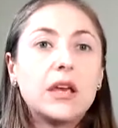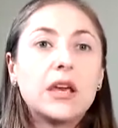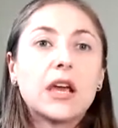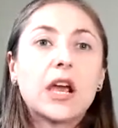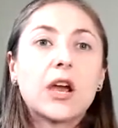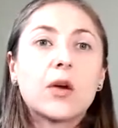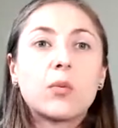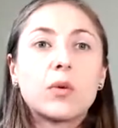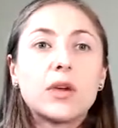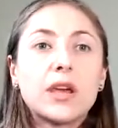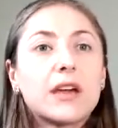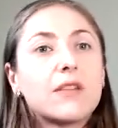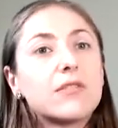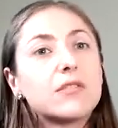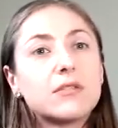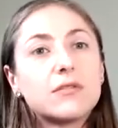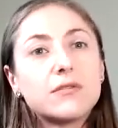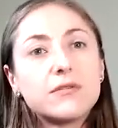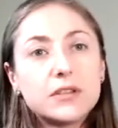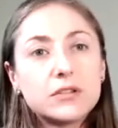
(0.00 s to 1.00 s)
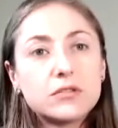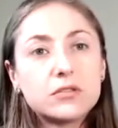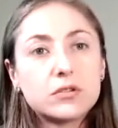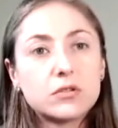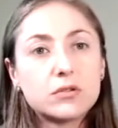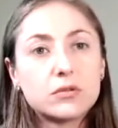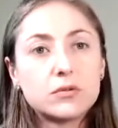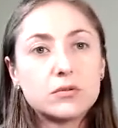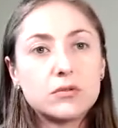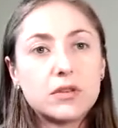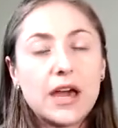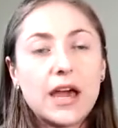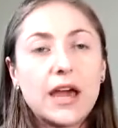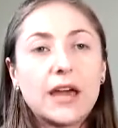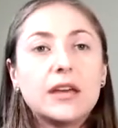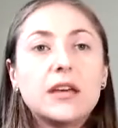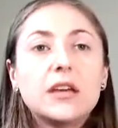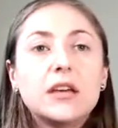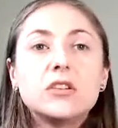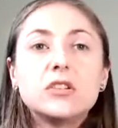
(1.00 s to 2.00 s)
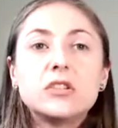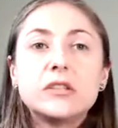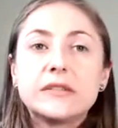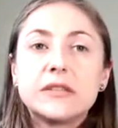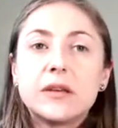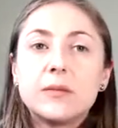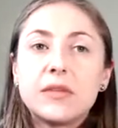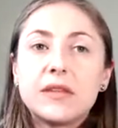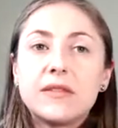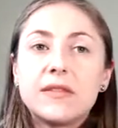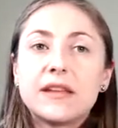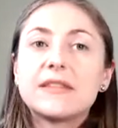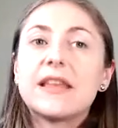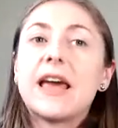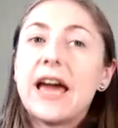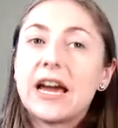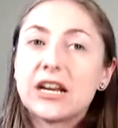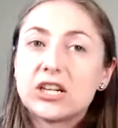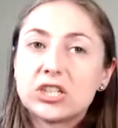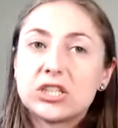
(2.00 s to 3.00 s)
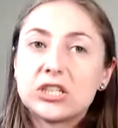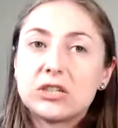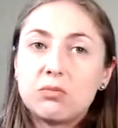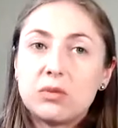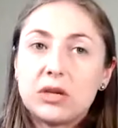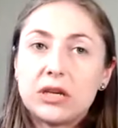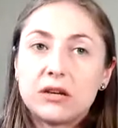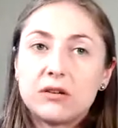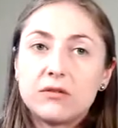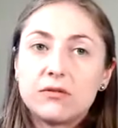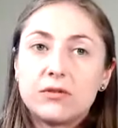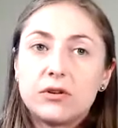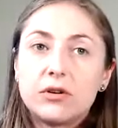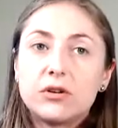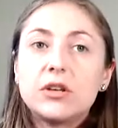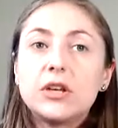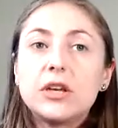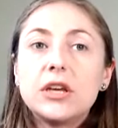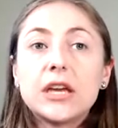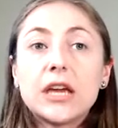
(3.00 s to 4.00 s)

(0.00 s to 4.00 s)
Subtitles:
And we have to filter through that to something that's actually meaningful.